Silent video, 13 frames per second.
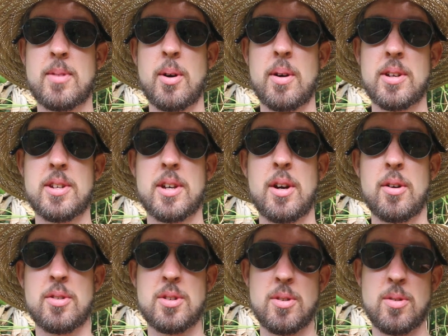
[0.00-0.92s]
going to
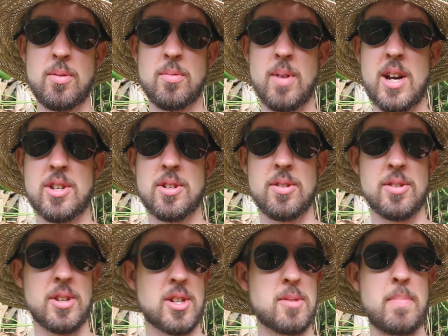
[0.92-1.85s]
go to
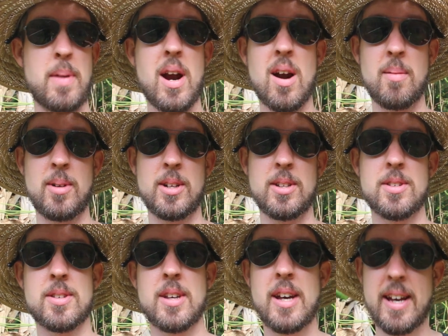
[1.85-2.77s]
Rachel's
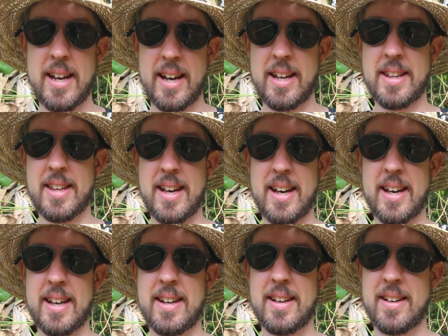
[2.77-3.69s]
experiments. And
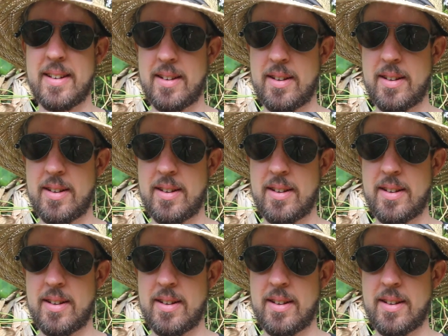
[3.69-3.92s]
then